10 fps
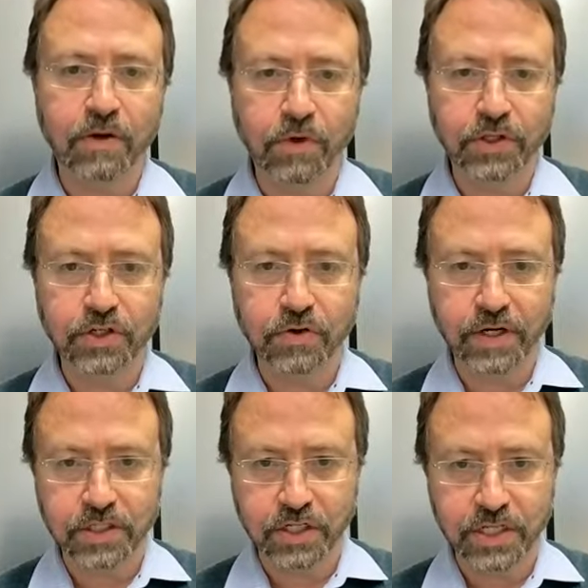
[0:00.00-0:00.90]
think what they're
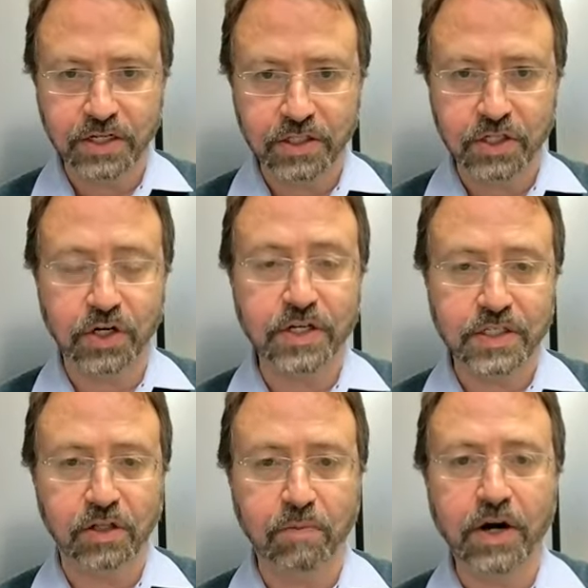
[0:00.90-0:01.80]
doing is they're starting
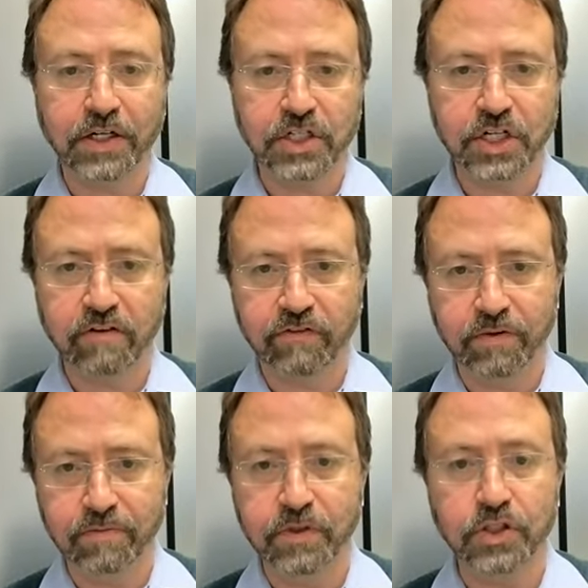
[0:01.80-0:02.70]
to steal market share
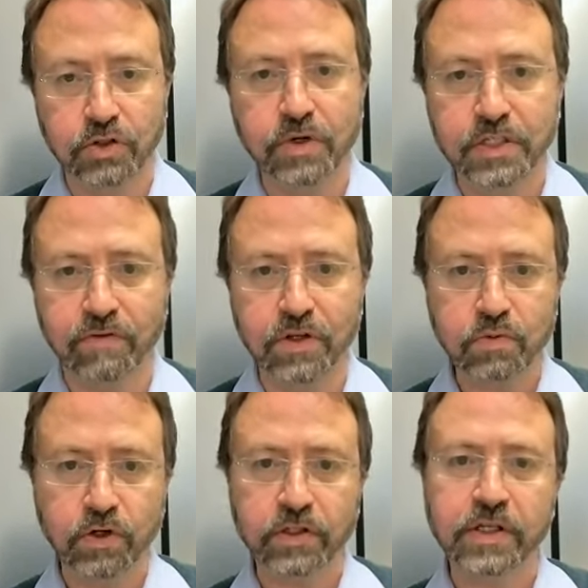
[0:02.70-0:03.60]
from the TUIs of
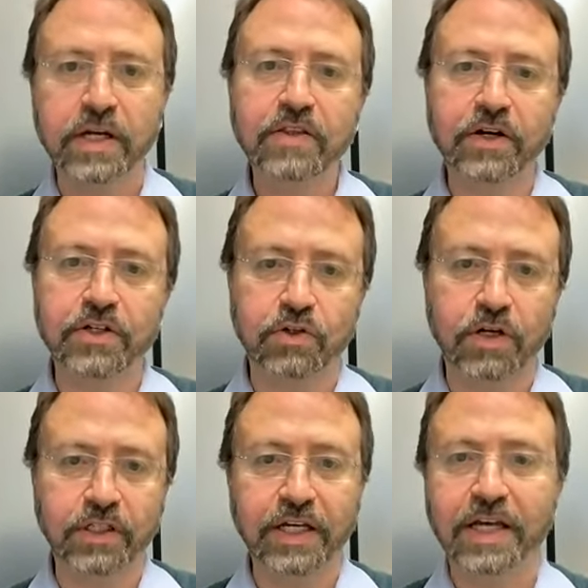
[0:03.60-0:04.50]
this world that are
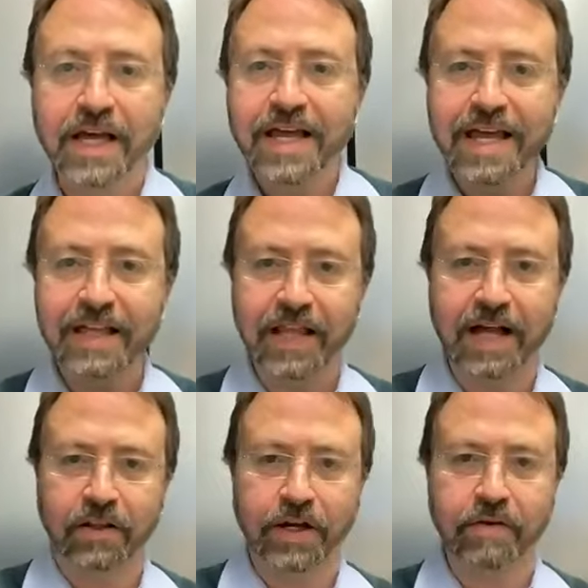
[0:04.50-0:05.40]
struggling in
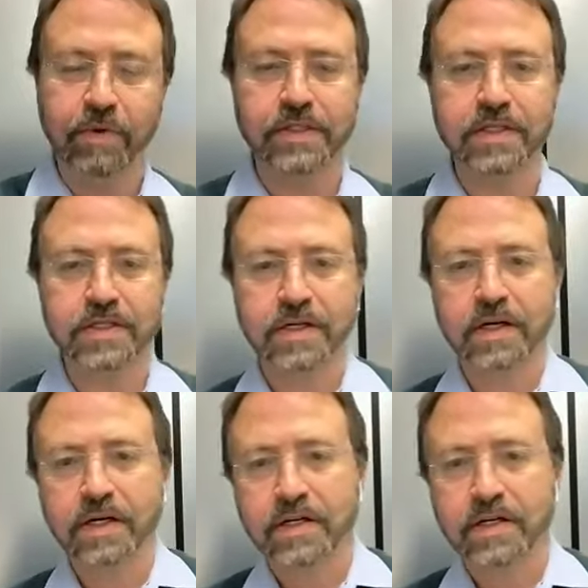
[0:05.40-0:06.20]
that line of business.